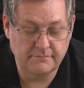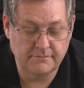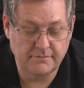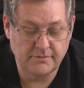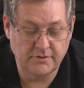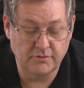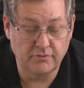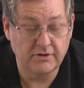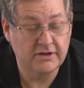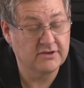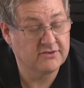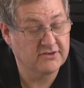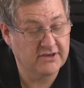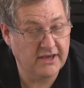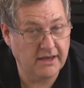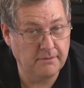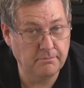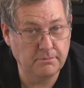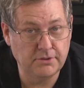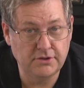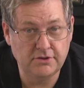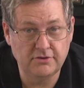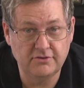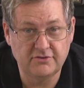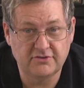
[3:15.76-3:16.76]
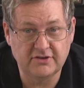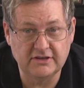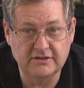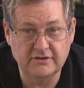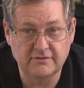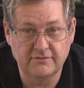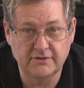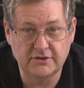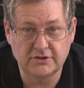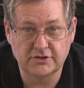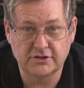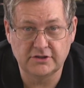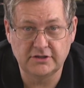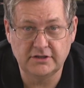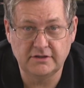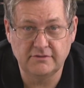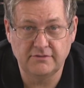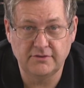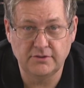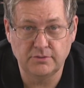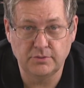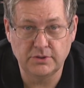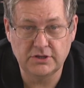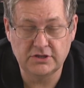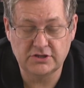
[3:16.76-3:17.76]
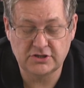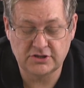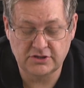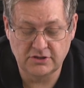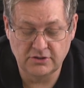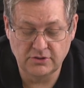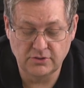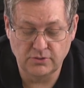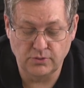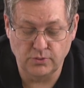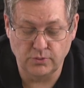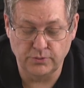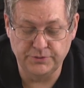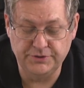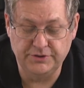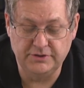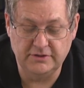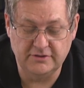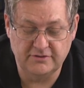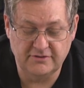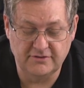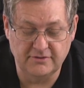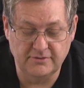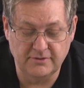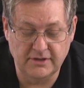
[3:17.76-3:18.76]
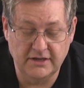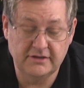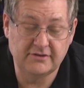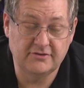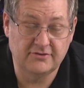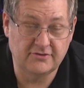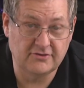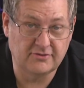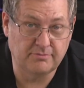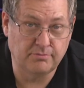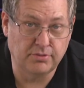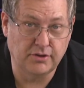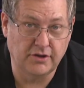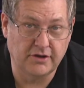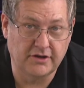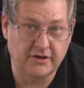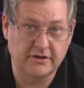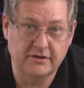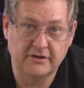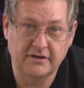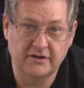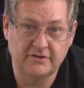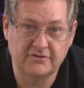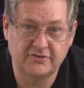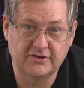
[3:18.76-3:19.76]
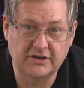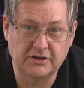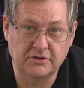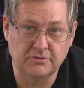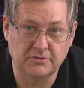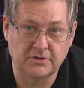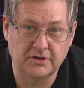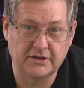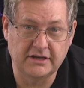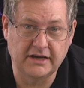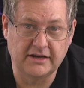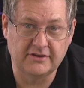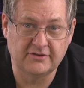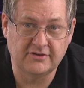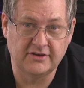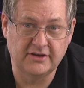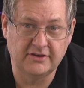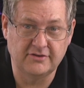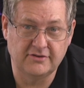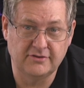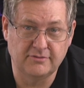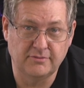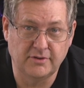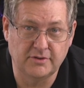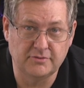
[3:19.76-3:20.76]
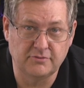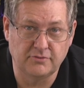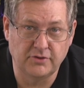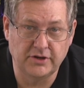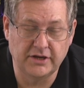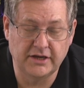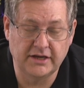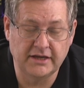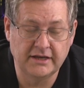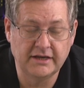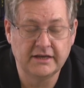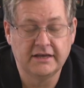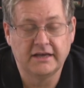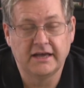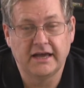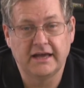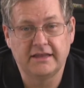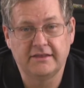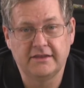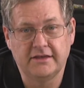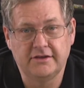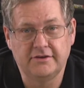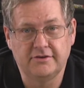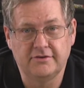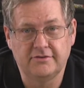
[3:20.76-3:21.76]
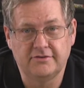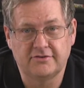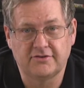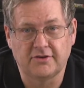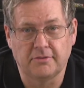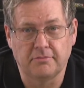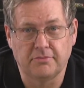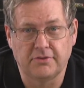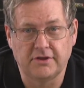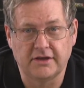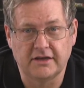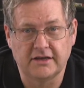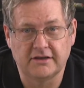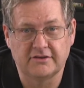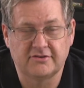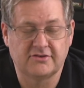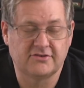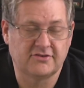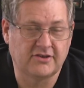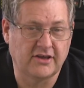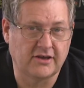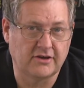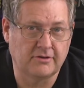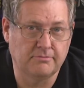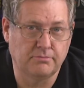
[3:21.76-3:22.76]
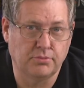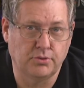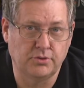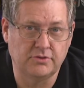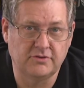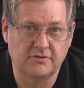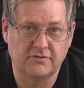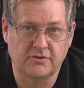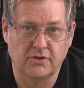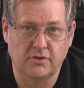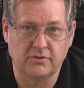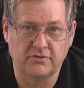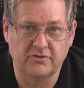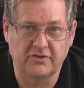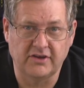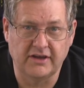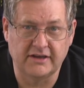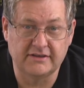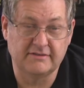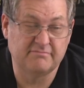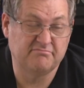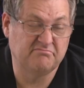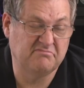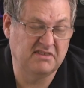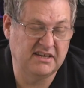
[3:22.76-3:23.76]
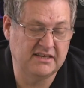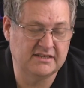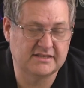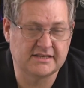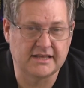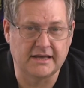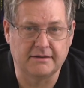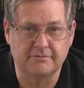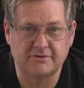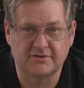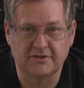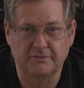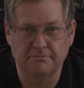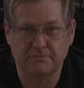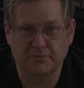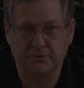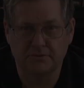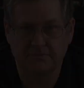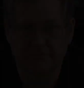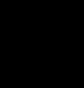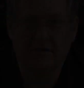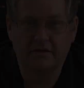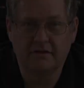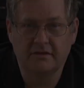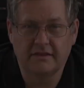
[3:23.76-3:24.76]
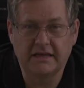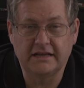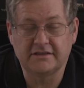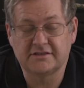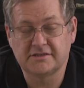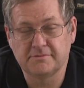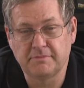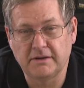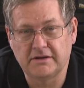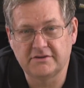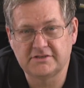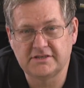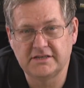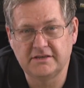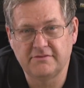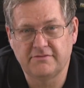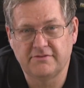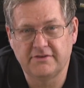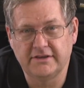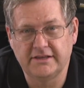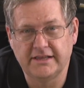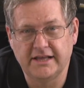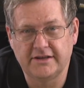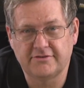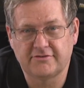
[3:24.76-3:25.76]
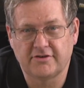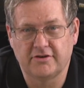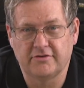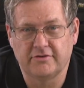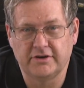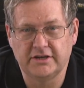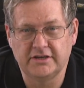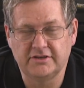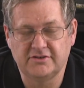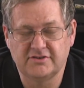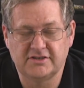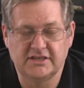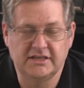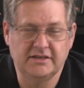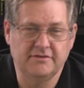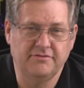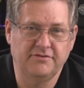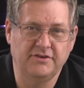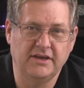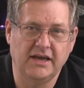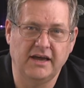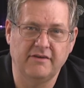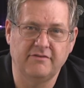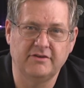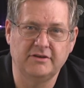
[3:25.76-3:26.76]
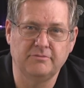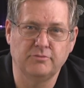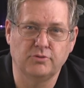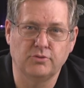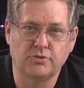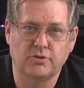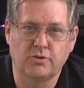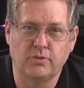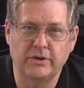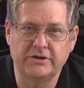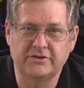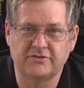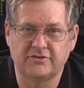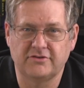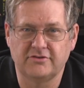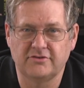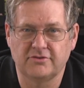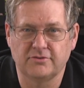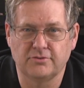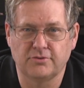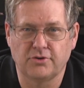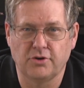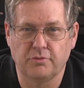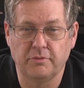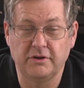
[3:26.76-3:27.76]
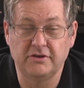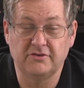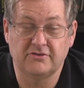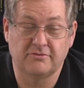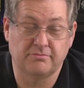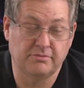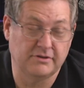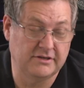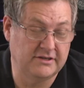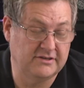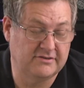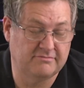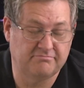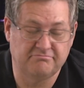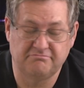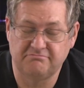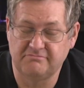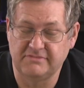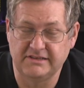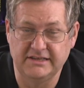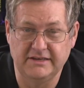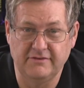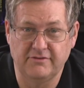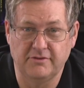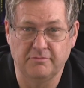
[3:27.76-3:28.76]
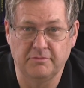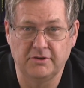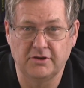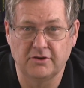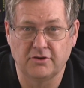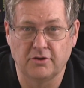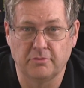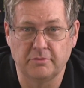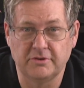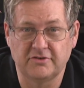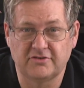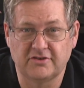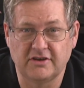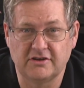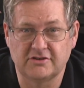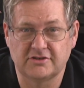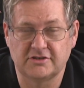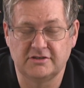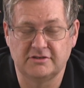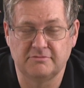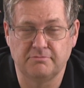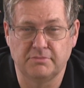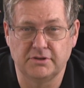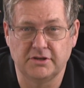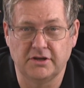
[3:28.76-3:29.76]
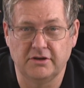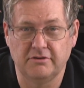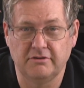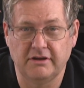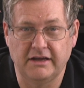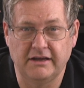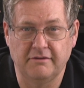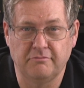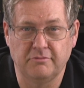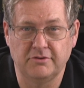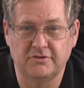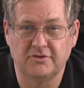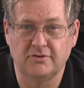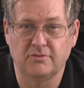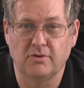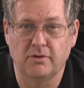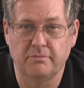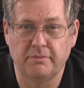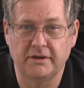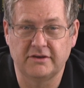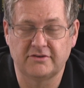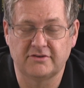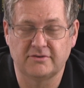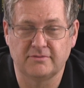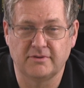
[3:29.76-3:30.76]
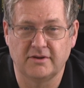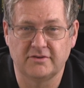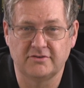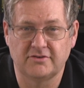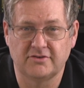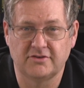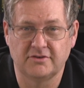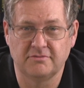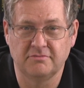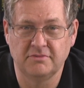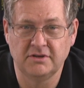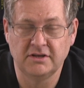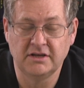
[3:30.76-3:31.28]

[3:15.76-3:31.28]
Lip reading: The rings can be used individually if you wish. All you need to do then is just plug a single connector into one ring and then use something as a second point of contact. It's that simple. That's about it for the ElectroRings. If you have any more questions or comments, please leave them in the comment section below and we'll do our best to answer them.